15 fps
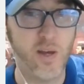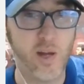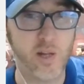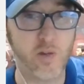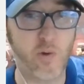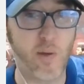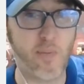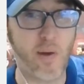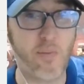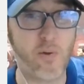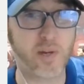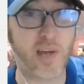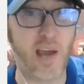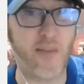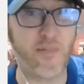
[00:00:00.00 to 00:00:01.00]
Do I remember
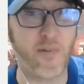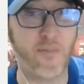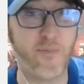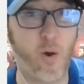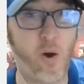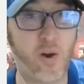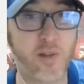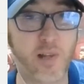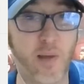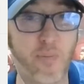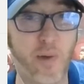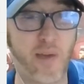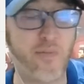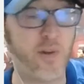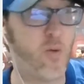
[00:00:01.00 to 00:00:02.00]
Kevin Falk that
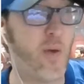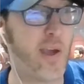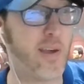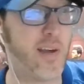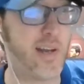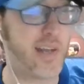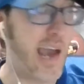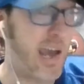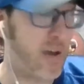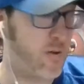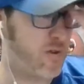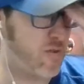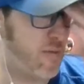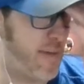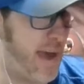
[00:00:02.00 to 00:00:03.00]
played for New England? Yeah, he was
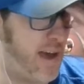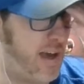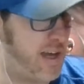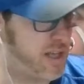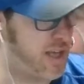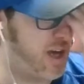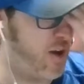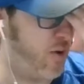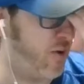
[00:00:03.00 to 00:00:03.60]
from LSU.